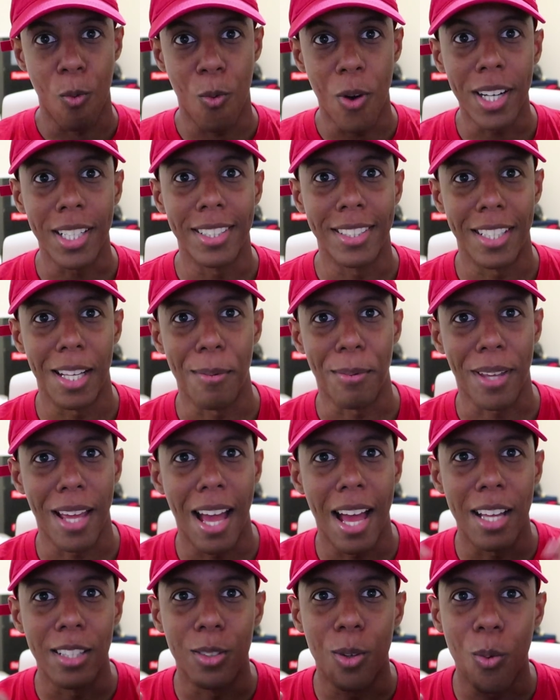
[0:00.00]
What is up
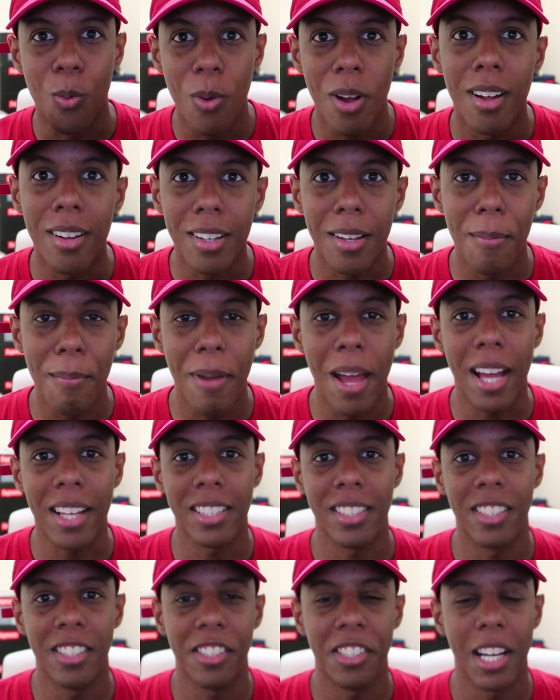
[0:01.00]
guys? Welcome
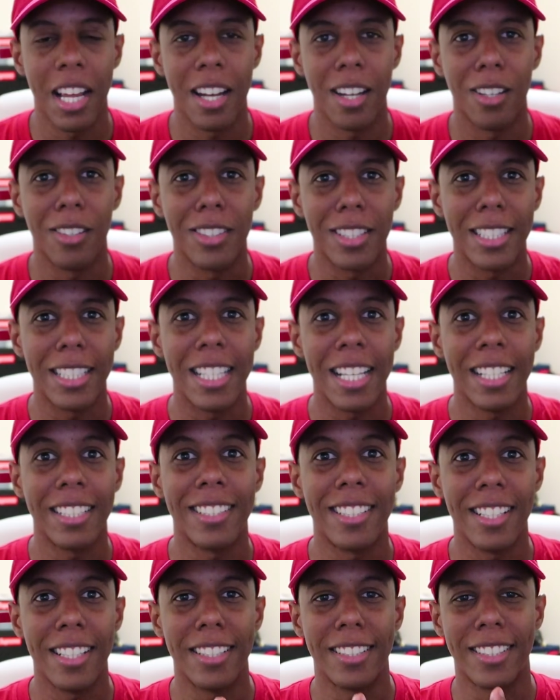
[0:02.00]
back to the channel.
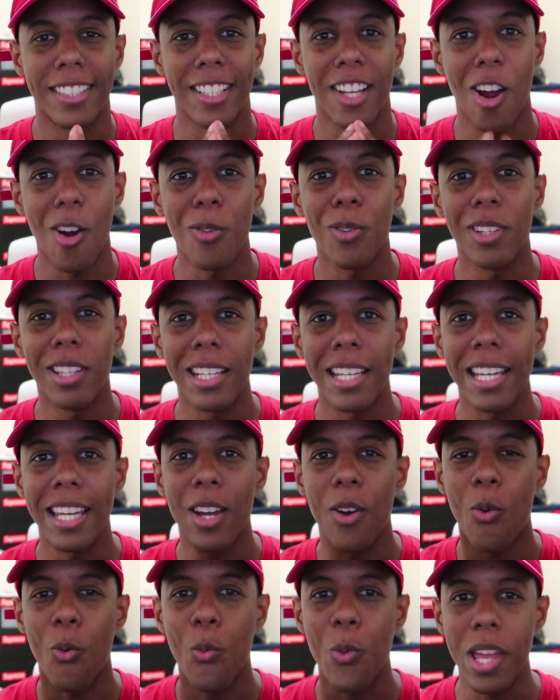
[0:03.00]
This is
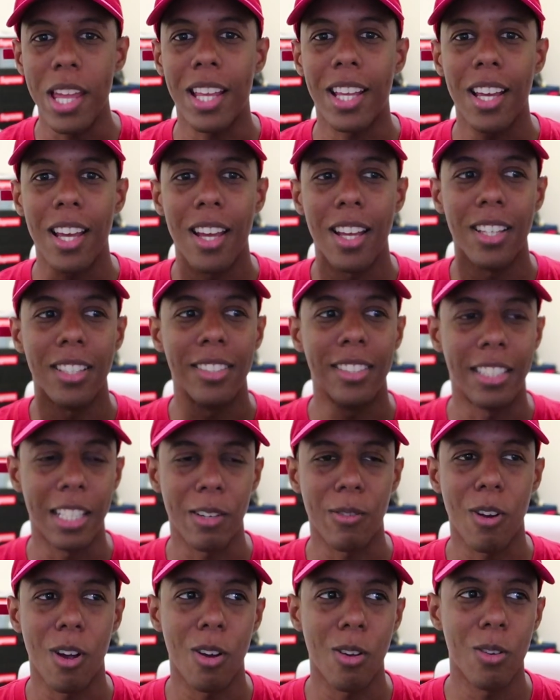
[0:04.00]
currently week
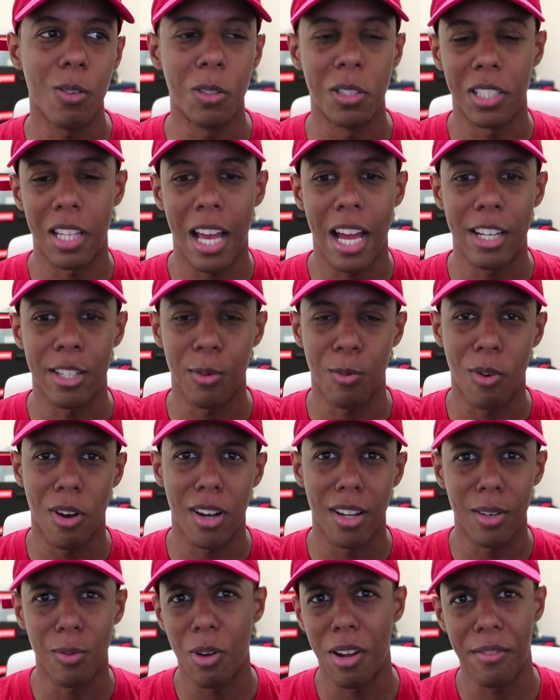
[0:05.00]
0 slash
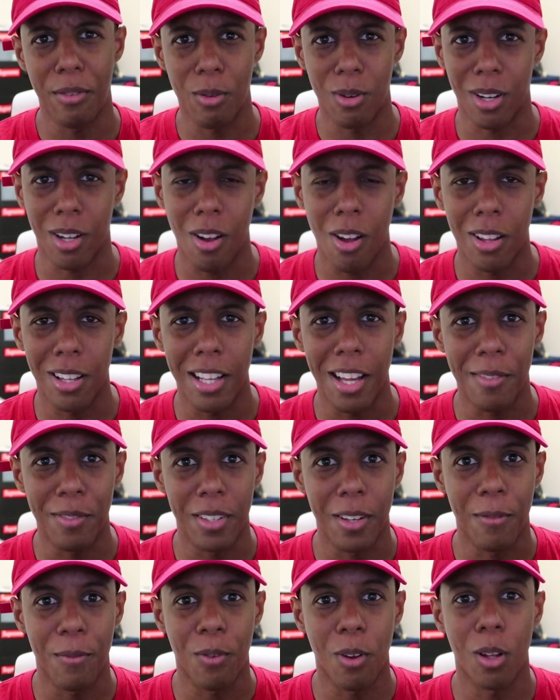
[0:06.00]
1, whatever you want to call it, of
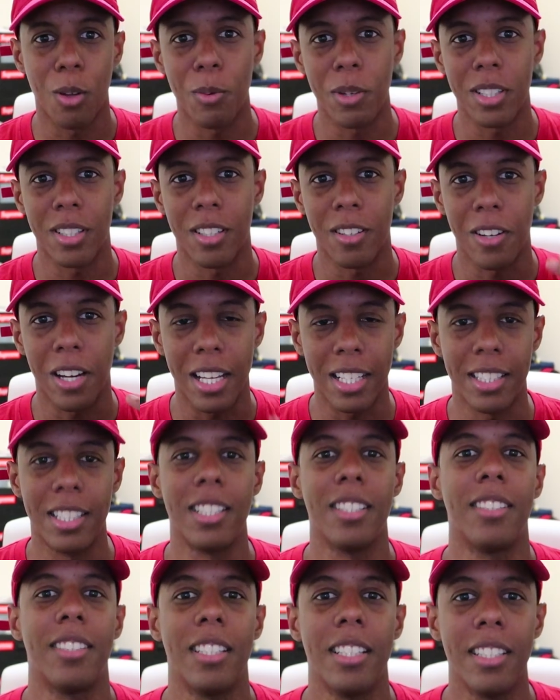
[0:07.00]
the fall winter
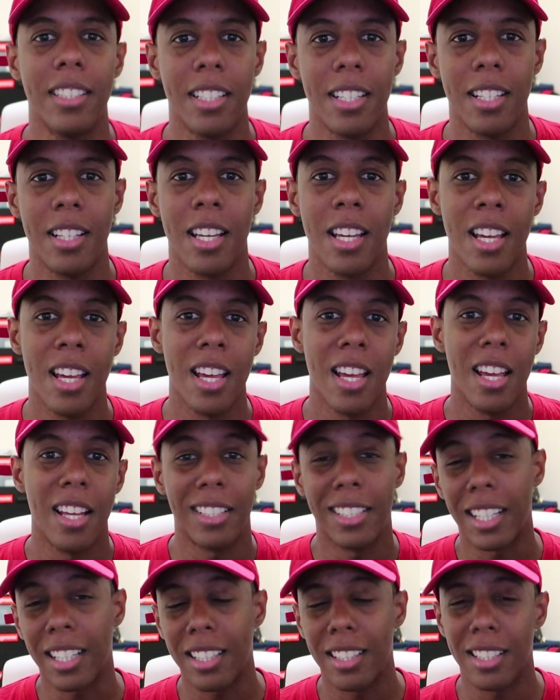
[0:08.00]
18 season.
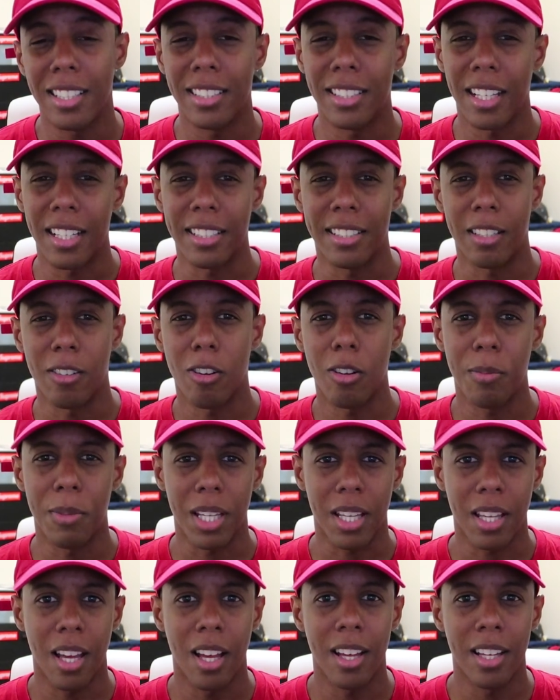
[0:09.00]
Technically it's like 0
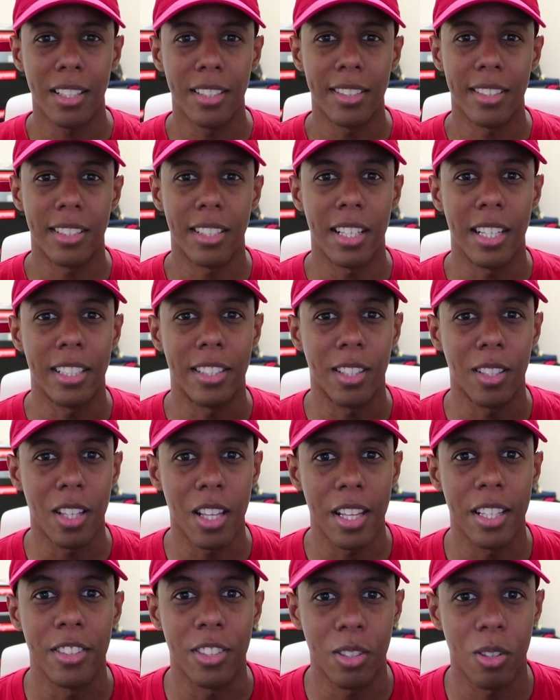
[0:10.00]
because it's
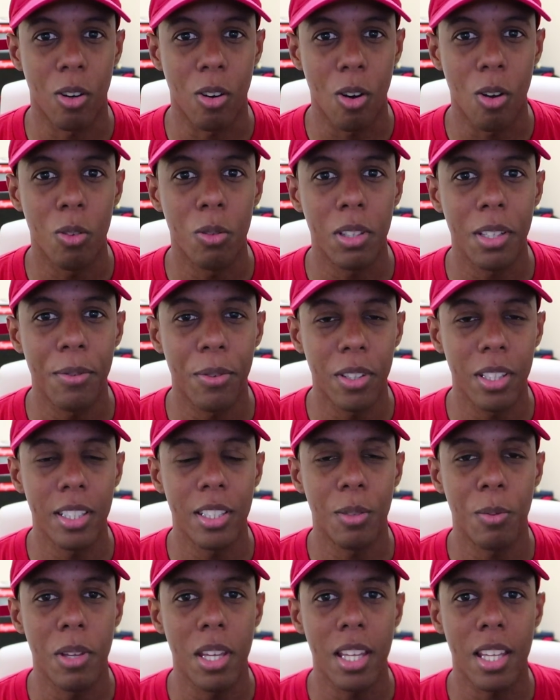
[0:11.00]
in store only for
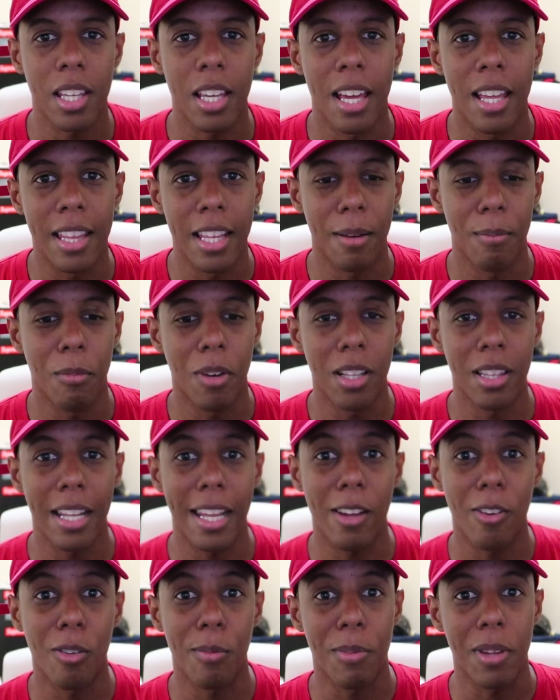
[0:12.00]
this week and then
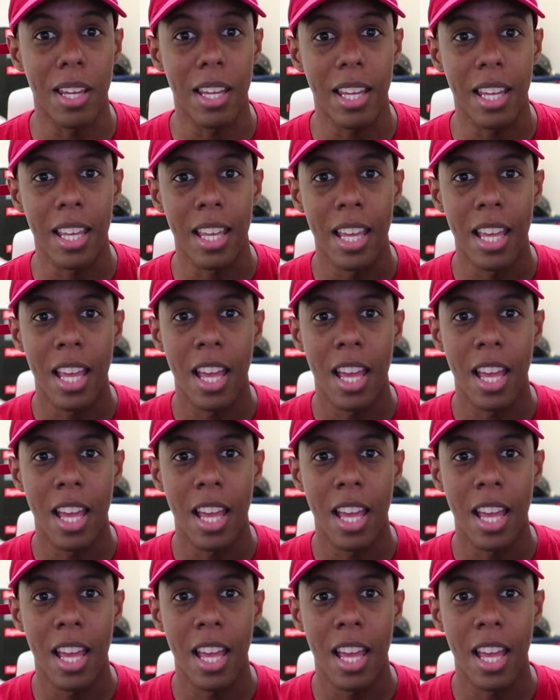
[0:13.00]
Monday it will be